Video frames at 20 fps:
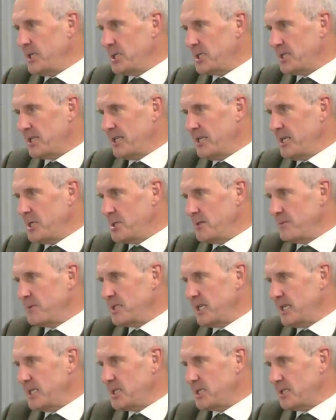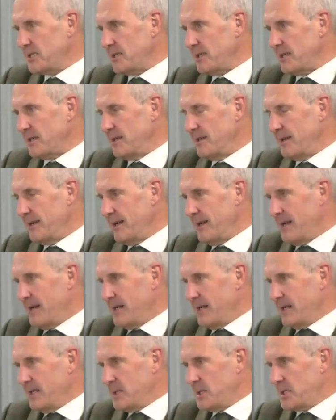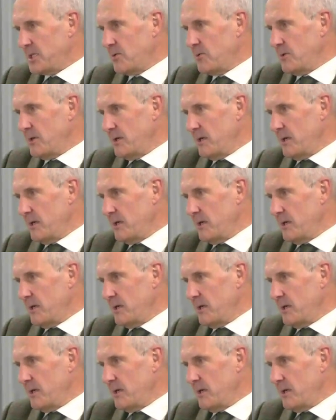stage of testing. So